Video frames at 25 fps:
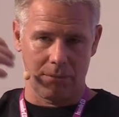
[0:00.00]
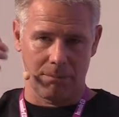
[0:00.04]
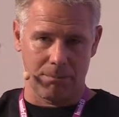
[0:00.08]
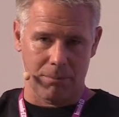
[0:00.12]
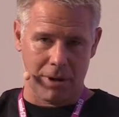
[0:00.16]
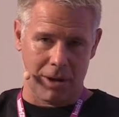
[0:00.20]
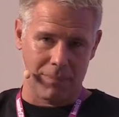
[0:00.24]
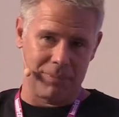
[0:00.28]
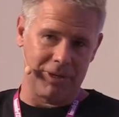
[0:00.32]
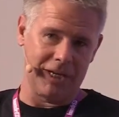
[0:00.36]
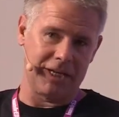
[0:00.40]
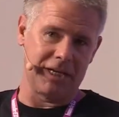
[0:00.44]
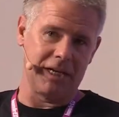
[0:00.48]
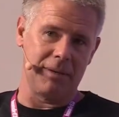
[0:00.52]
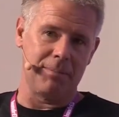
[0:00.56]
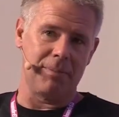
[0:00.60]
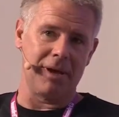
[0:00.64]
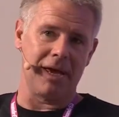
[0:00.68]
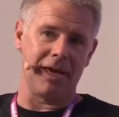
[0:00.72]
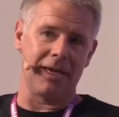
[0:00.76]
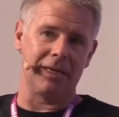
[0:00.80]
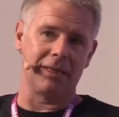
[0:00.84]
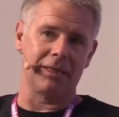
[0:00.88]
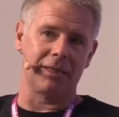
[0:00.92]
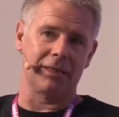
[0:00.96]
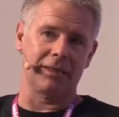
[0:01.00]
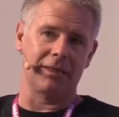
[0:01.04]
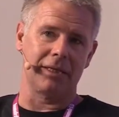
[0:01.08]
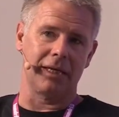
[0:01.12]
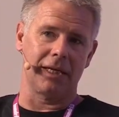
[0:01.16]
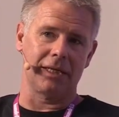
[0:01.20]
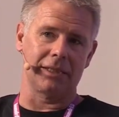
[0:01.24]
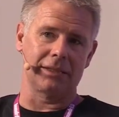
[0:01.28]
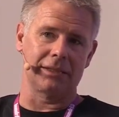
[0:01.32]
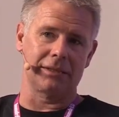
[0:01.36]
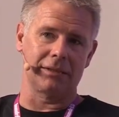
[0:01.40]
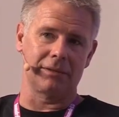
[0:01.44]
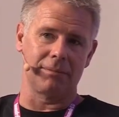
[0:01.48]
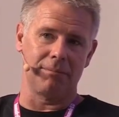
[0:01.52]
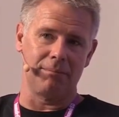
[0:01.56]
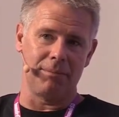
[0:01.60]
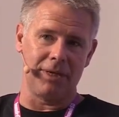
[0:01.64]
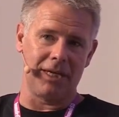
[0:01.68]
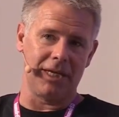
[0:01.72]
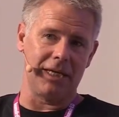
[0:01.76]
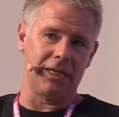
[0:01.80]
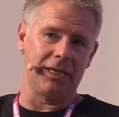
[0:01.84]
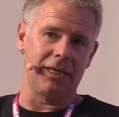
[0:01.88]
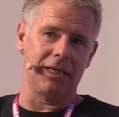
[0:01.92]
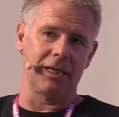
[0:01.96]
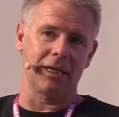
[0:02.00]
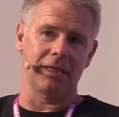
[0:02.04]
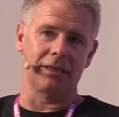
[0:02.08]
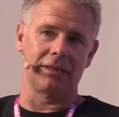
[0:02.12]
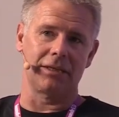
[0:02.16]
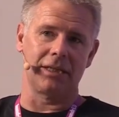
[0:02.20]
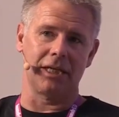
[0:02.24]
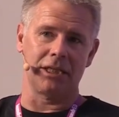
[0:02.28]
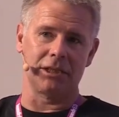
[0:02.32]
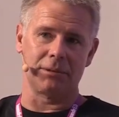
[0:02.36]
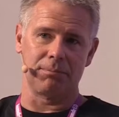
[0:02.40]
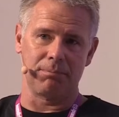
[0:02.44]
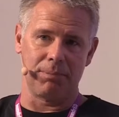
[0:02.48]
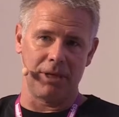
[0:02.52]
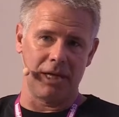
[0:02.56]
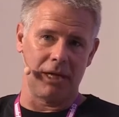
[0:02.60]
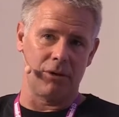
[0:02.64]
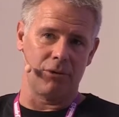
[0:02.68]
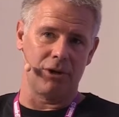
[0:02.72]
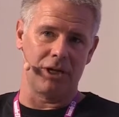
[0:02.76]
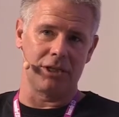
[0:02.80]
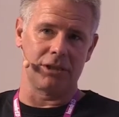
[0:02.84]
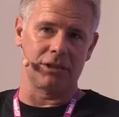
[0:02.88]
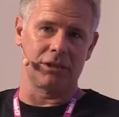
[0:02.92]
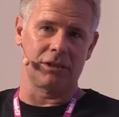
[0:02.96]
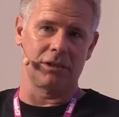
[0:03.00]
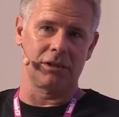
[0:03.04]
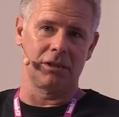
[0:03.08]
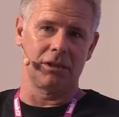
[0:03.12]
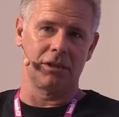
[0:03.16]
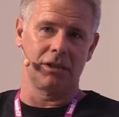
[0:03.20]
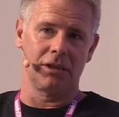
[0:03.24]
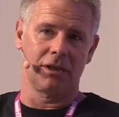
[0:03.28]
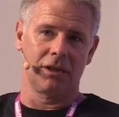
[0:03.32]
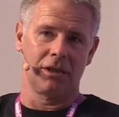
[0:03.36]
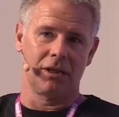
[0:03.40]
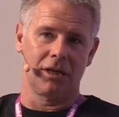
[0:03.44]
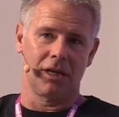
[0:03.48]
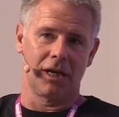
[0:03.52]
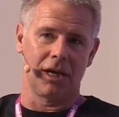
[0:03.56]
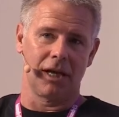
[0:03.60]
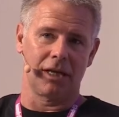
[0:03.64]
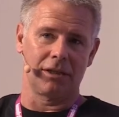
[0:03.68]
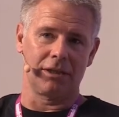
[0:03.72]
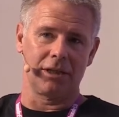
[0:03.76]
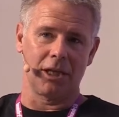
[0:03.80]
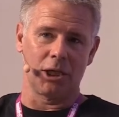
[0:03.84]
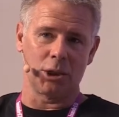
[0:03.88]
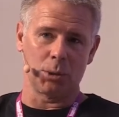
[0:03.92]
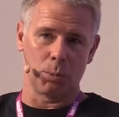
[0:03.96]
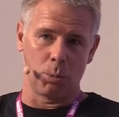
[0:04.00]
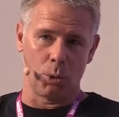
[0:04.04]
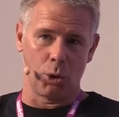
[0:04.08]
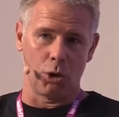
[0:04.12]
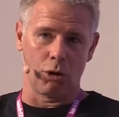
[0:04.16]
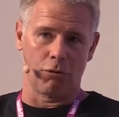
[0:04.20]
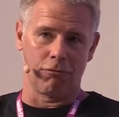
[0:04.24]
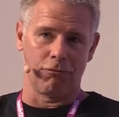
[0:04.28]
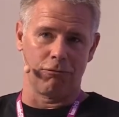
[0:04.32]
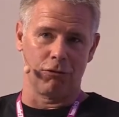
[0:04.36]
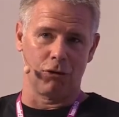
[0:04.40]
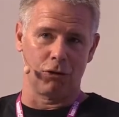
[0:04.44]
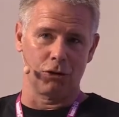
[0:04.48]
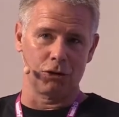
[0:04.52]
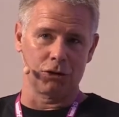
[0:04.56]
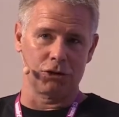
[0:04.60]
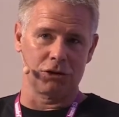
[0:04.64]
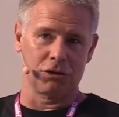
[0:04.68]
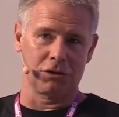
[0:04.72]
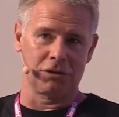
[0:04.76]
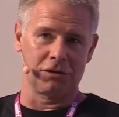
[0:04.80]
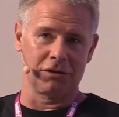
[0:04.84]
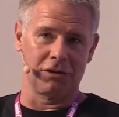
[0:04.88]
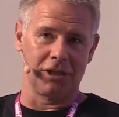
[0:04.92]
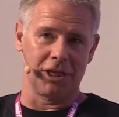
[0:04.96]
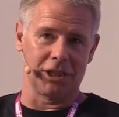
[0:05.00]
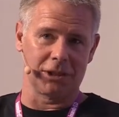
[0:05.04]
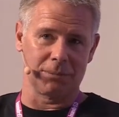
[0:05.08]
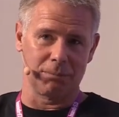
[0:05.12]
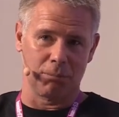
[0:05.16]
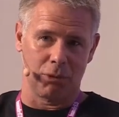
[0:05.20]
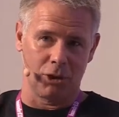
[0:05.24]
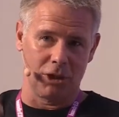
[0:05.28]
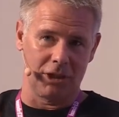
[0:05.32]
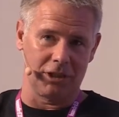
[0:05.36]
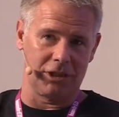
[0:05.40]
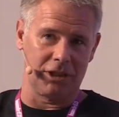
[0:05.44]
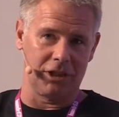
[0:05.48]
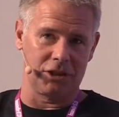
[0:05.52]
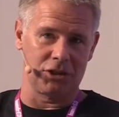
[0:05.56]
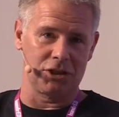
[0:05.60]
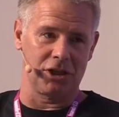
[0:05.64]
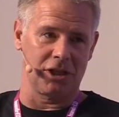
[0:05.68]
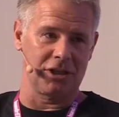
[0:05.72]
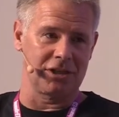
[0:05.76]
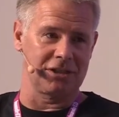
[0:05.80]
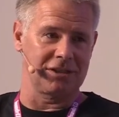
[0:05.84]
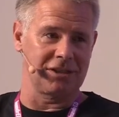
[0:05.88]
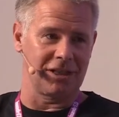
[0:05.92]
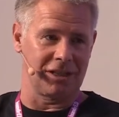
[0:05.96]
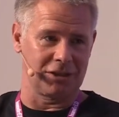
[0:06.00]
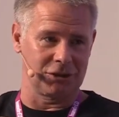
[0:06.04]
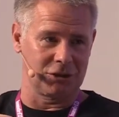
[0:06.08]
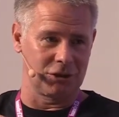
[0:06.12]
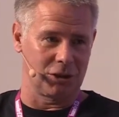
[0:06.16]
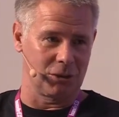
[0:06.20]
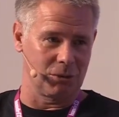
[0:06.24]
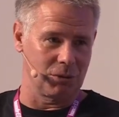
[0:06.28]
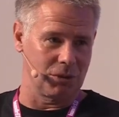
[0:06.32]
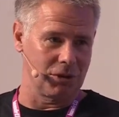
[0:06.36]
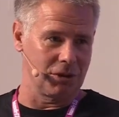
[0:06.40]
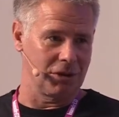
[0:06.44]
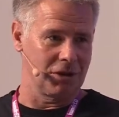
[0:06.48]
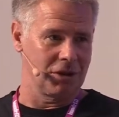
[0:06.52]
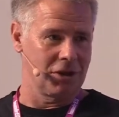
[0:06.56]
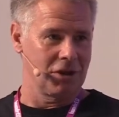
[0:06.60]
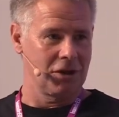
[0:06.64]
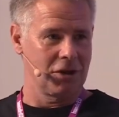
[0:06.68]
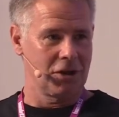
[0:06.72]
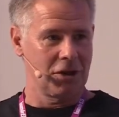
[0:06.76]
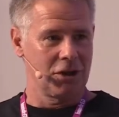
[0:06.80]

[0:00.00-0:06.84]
public debate, there's media, there's parents, there's workforce, there's politicians, and so on.